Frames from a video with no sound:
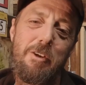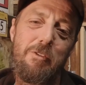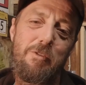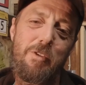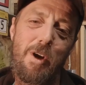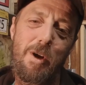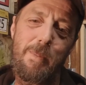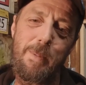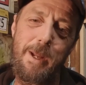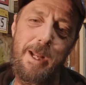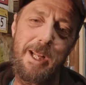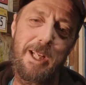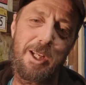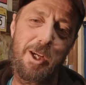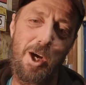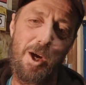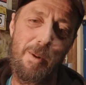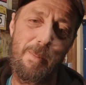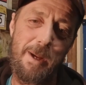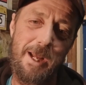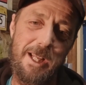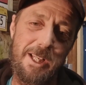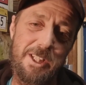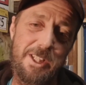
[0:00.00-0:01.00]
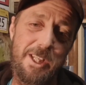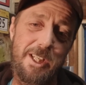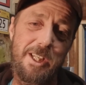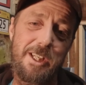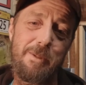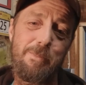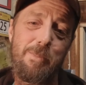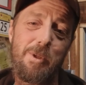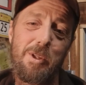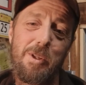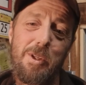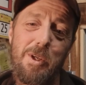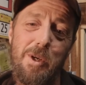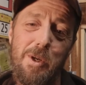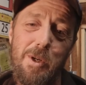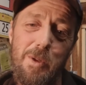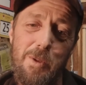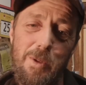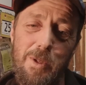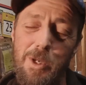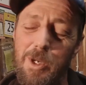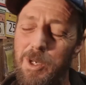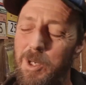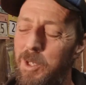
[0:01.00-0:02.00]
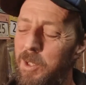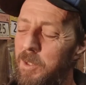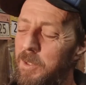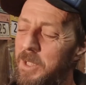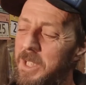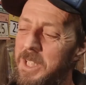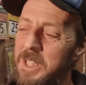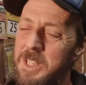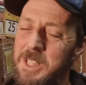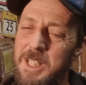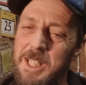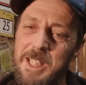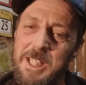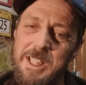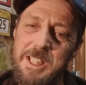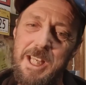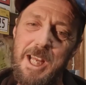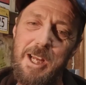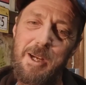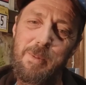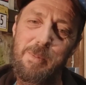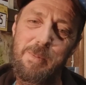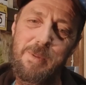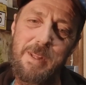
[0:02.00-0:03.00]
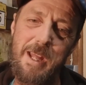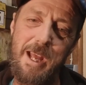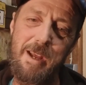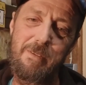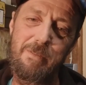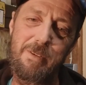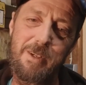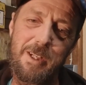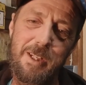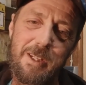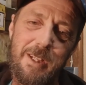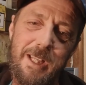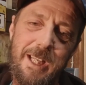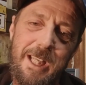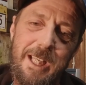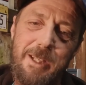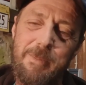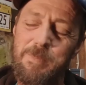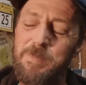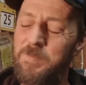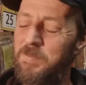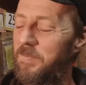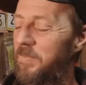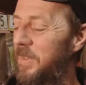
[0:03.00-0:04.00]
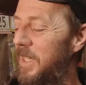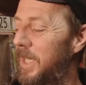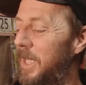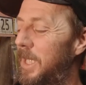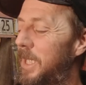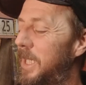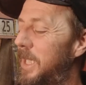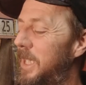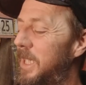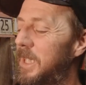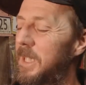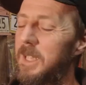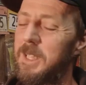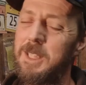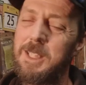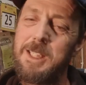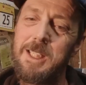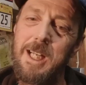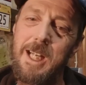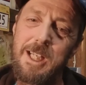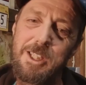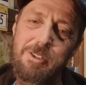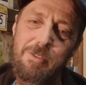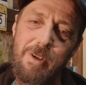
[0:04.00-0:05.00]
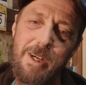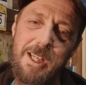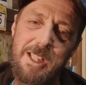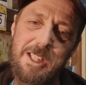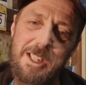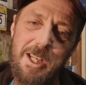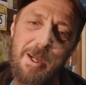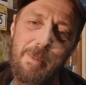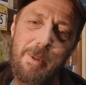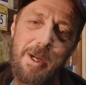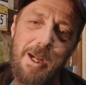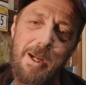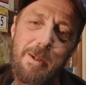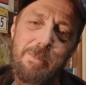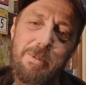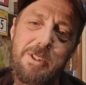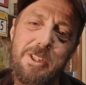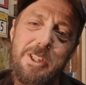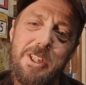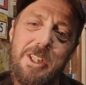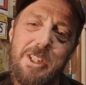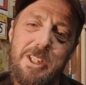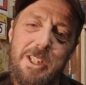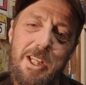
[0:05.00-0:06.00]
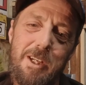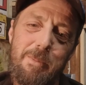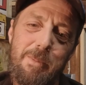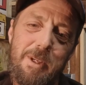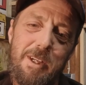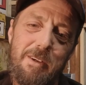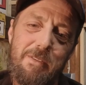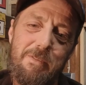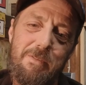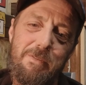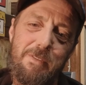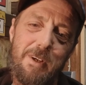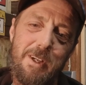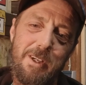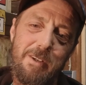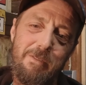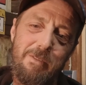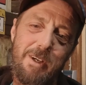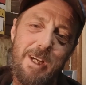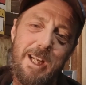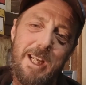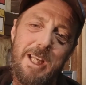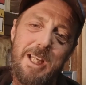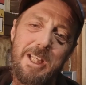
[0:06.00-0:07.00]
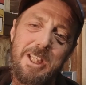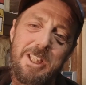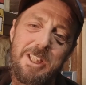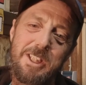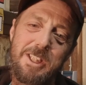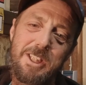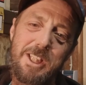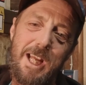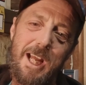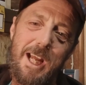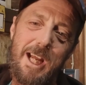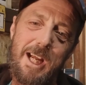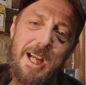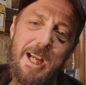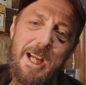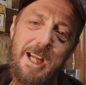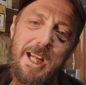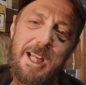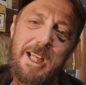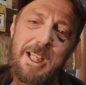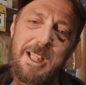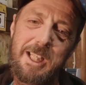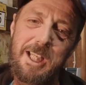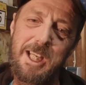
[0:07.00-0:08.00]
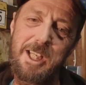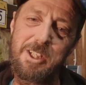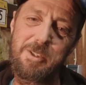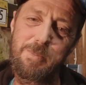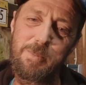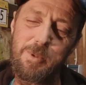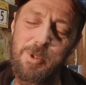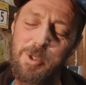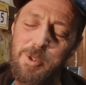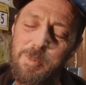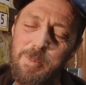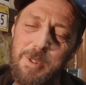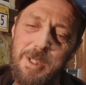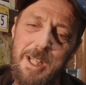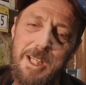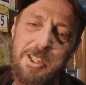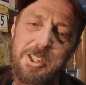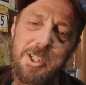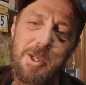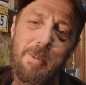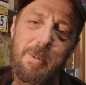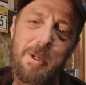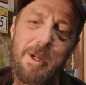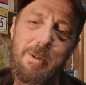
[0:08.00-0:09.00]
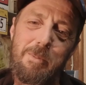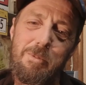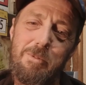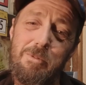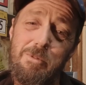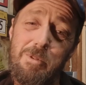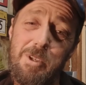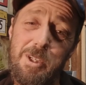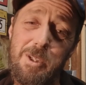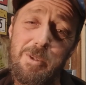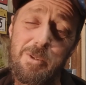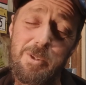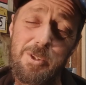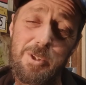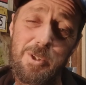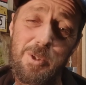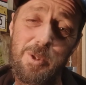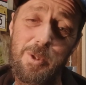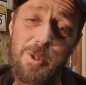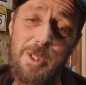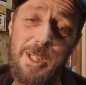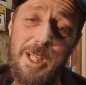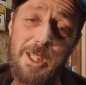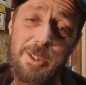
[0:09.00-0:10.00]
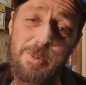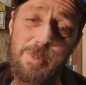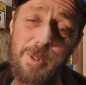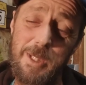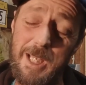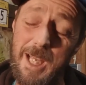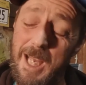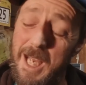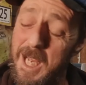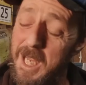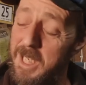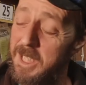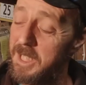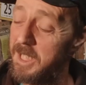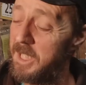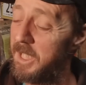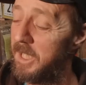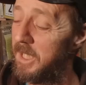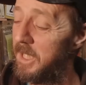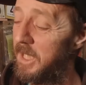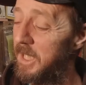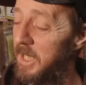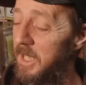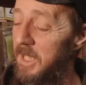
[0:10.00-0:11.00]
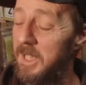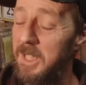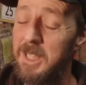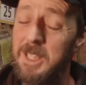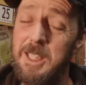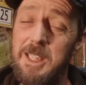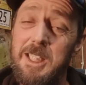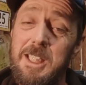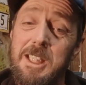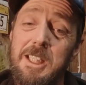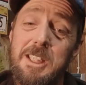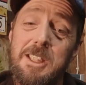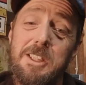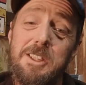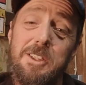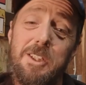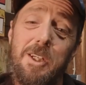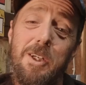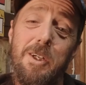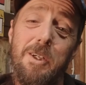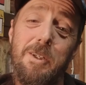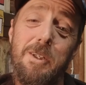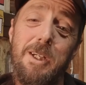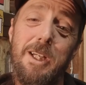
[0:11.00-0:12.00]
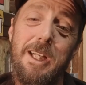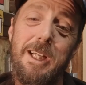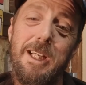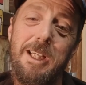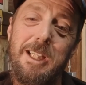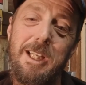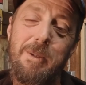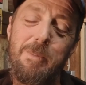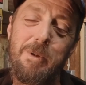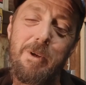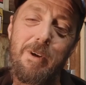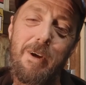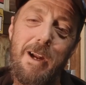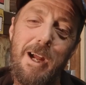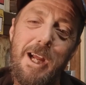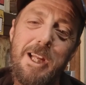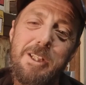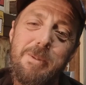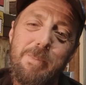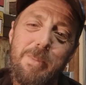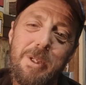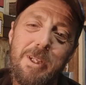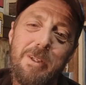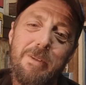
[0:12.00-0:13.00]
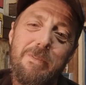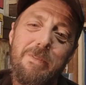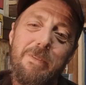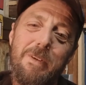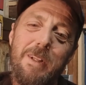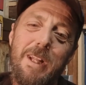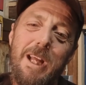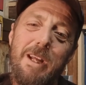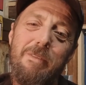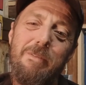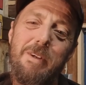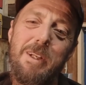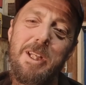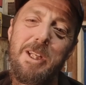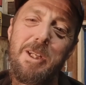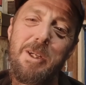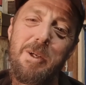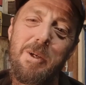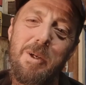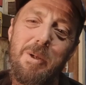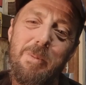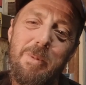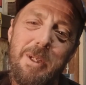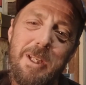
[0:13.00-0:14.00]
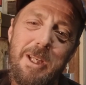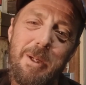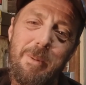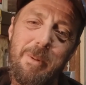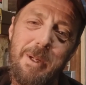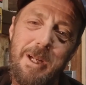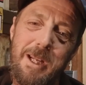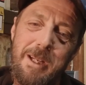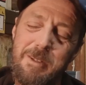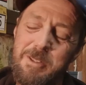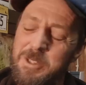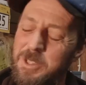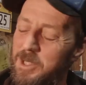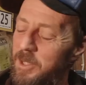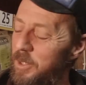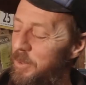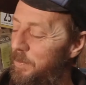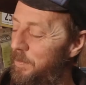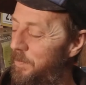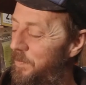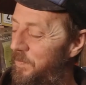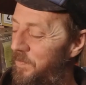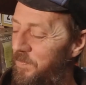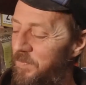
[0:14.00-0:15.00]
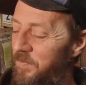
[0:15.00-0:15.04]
Drop any comments in below, all these things help definitely. Next race coming up is just going to be a fun race in Kitzbühel, but that's coming up real soon, next weekend. So keep your eyes peeled for that video, it'll be coming out soon.